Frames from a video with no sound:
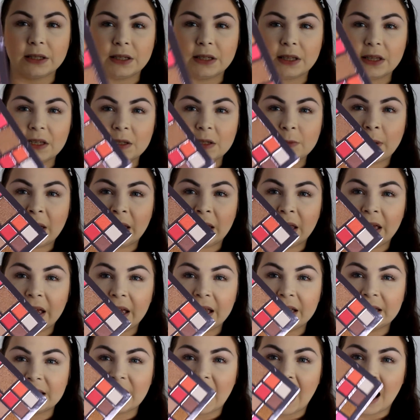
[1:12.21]
So this palette
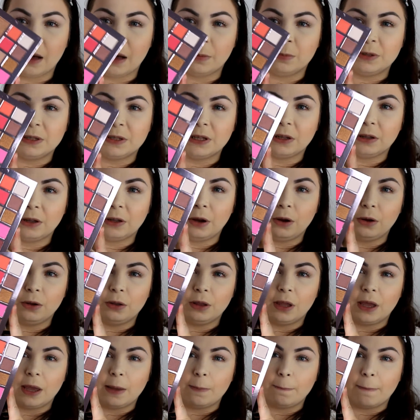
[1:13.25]
is
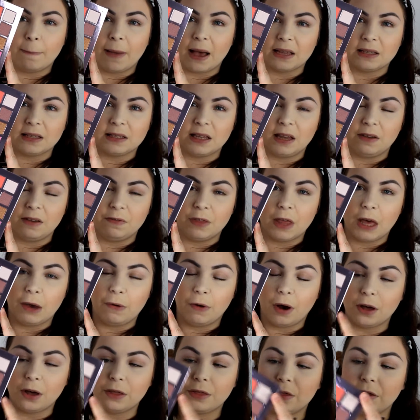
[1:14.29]
absolutely massive.
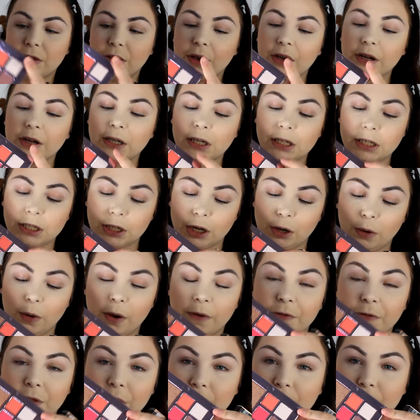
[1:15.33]
There are 32
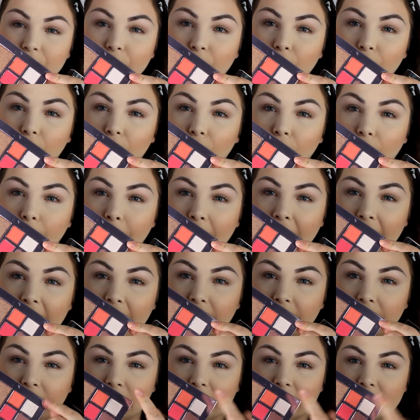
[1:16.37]
of the smaller
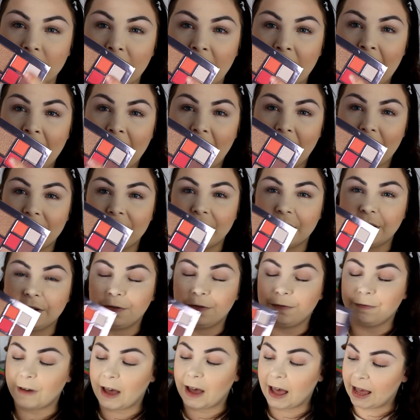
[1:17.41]
pans and then
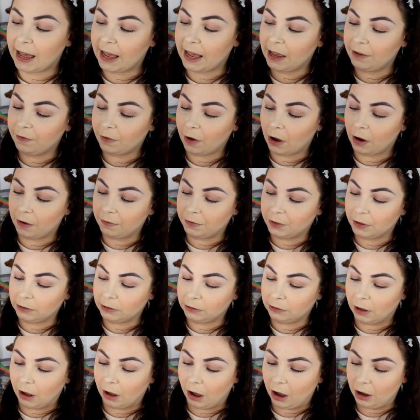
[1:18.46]
5 of the
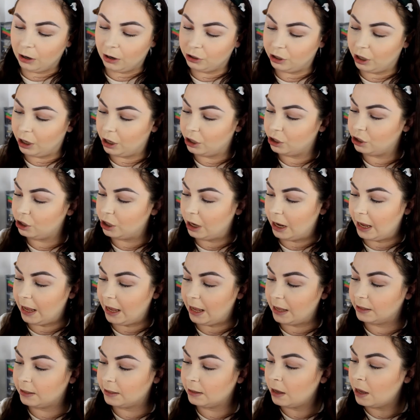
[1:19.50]
larger
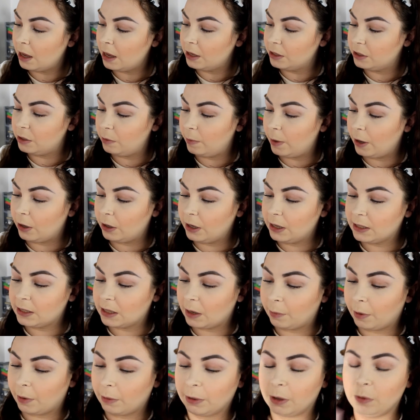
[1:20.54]
shades. To be honest,
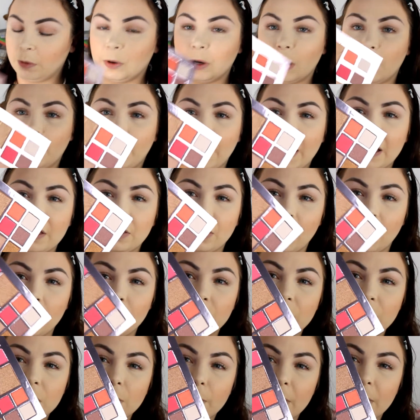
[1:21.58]
I probably wouldn't have picked
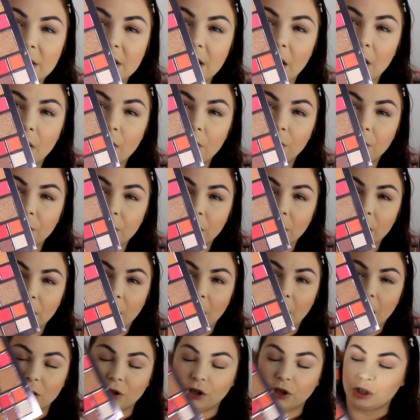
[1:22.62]
those myself for the
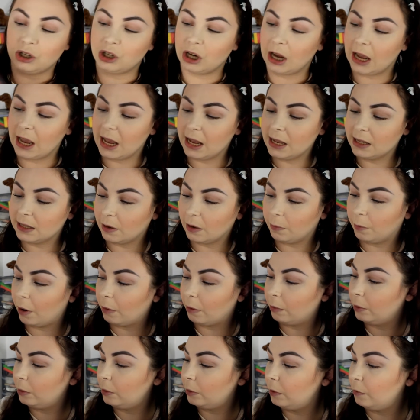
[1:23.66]
larger shades. I
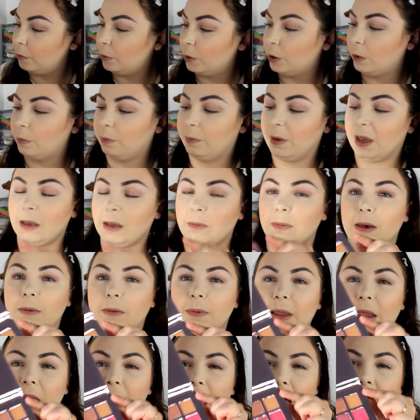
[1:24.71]
probably would have picked
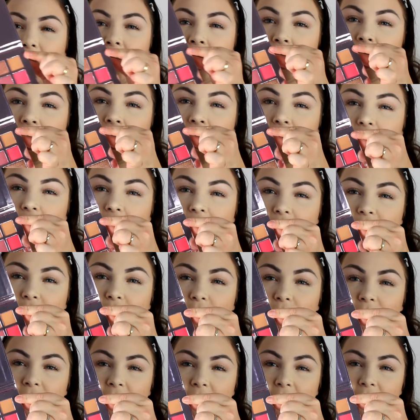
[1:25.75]
maybe like this
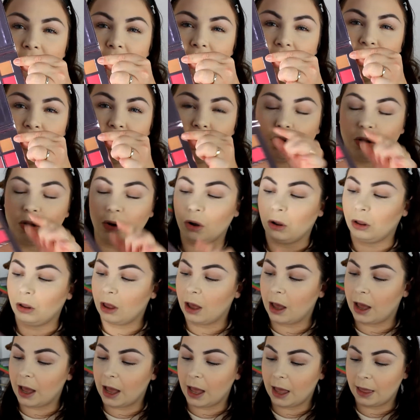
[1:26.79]
transition
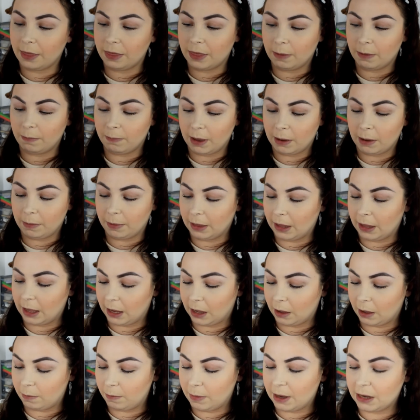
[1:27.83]
colour and then maybe
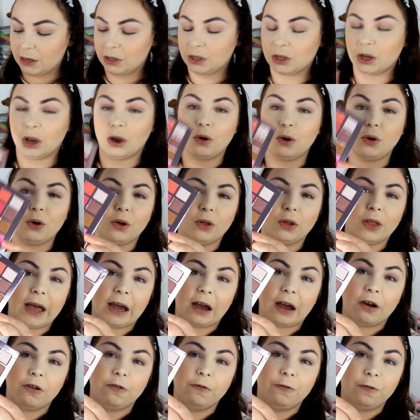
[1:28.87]
like a mid-tone or
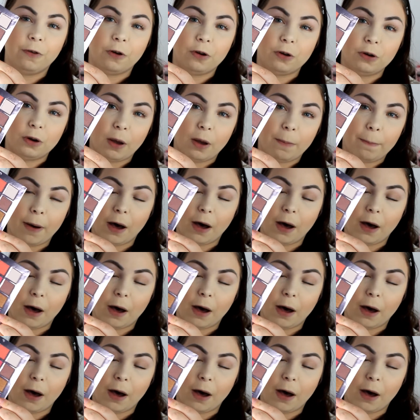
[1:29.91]
like a fun